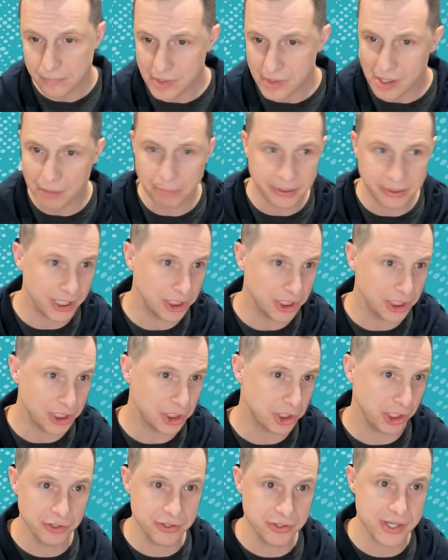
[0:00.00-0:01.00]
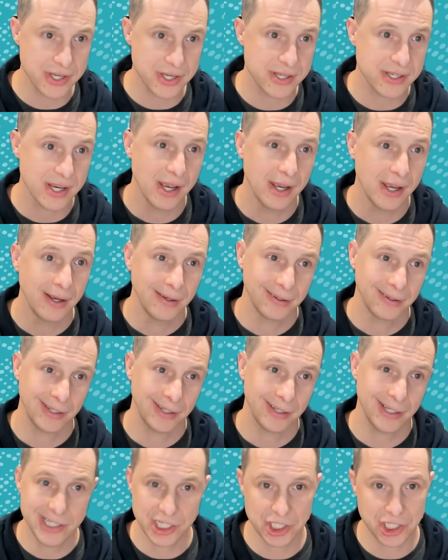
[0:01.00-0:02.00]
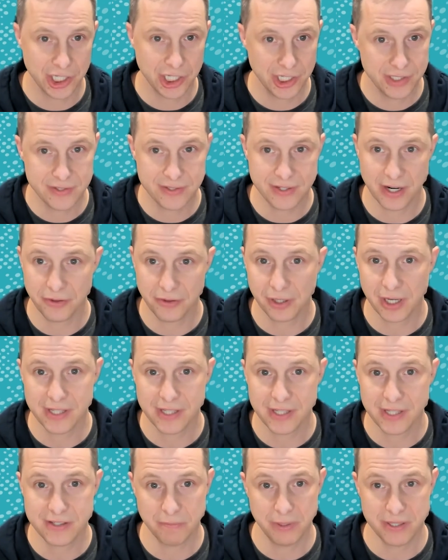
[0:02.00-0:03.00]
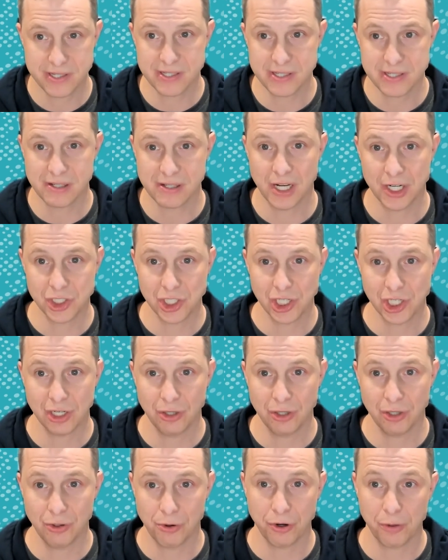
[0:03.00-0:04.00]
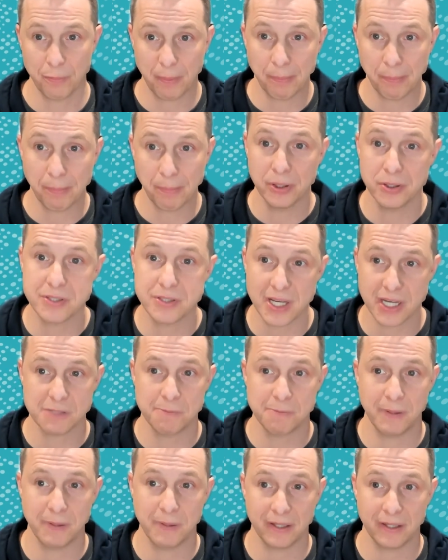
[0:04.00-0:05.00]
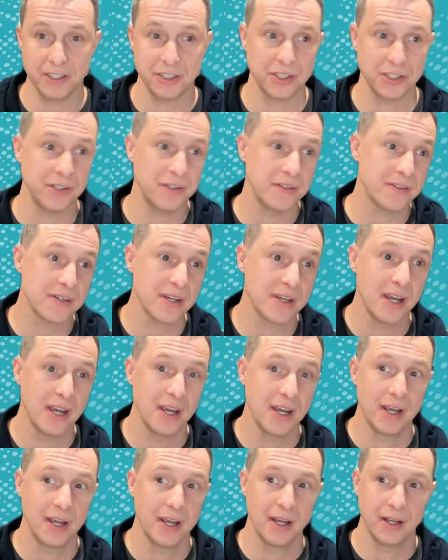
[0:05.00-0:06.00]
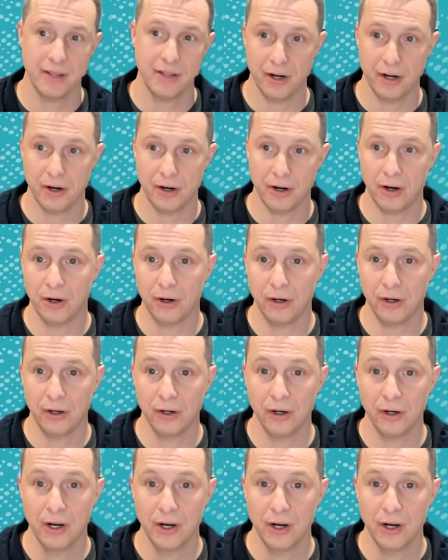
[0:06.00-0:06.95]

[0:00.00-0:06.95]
and potentially uses conditions and other kinds of business logic in order to propose expectations that are